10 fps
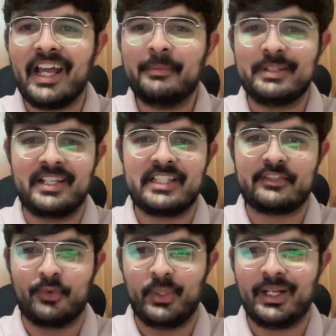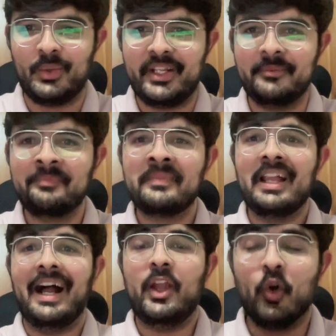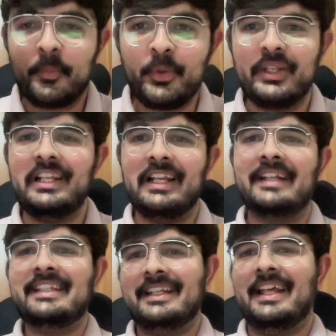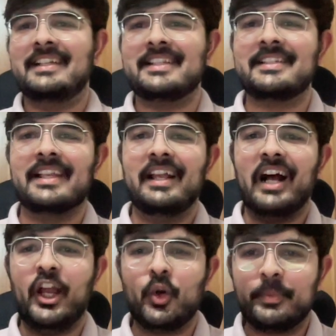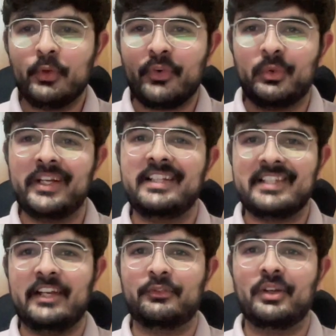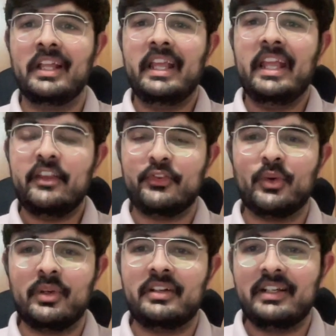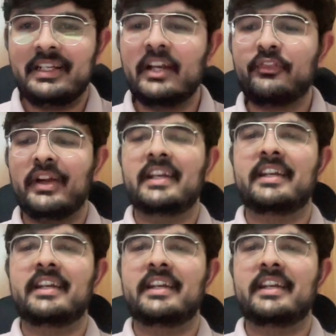business is flowing out here. I hope you really liked the analysis. I hope you found it insightful. If you did find it